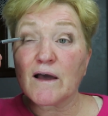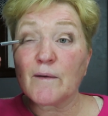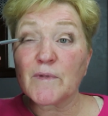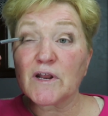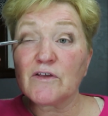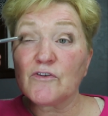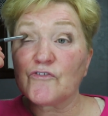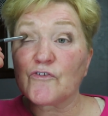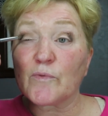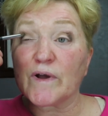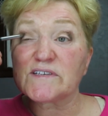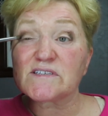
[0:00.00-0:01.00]
I'm going to use
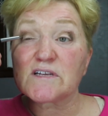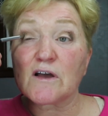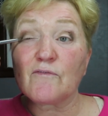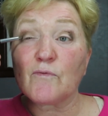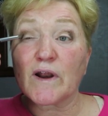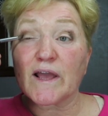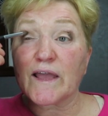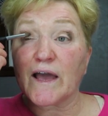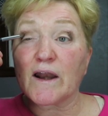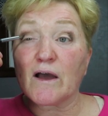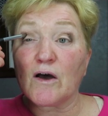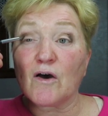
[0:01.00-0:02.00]
the rest of what I
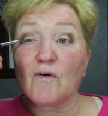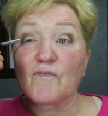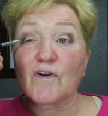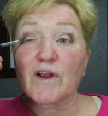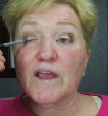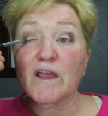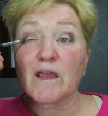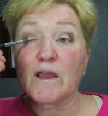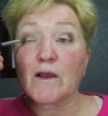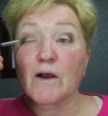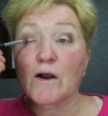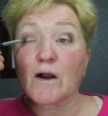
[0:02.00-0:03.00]
got over
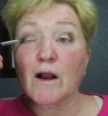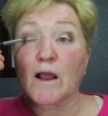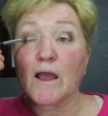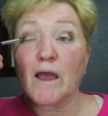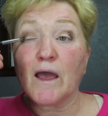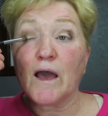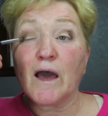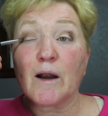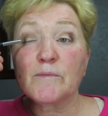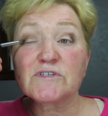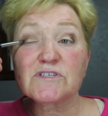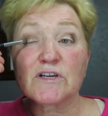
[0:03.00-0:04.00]
here.
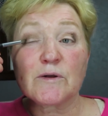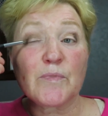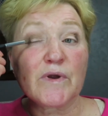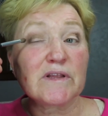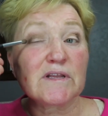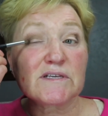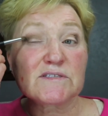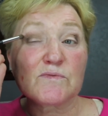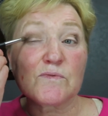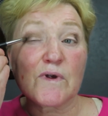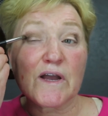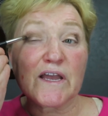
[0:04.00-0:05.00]
I'm just going to bring this
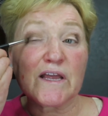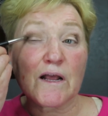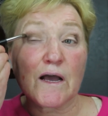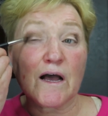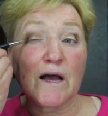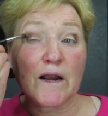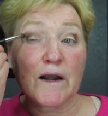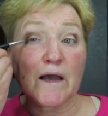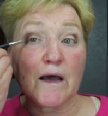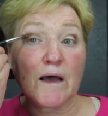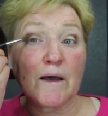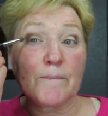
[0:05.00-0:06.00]
right on
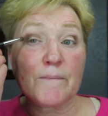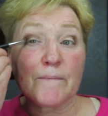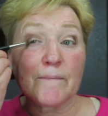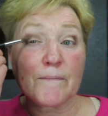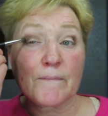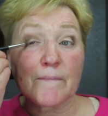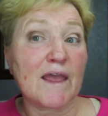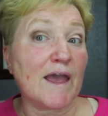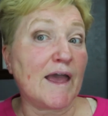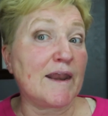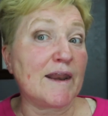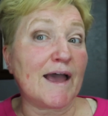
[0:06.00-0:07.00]
up.
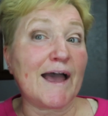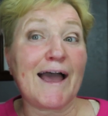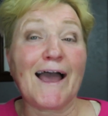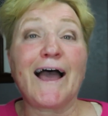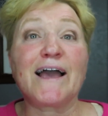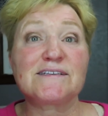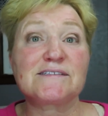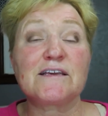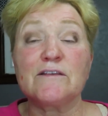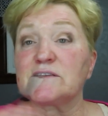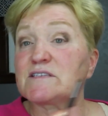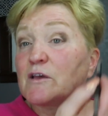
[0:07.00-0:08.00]
And I
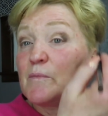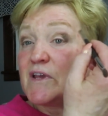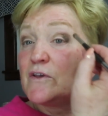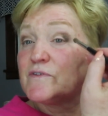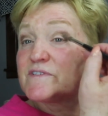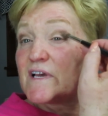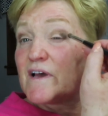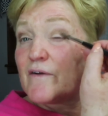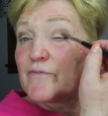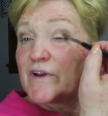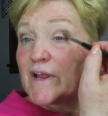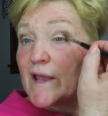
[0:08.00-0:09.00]
say this can be used
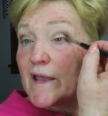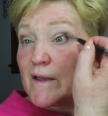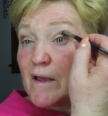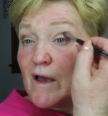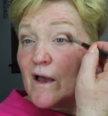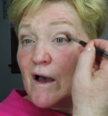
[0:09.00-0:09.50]
every day.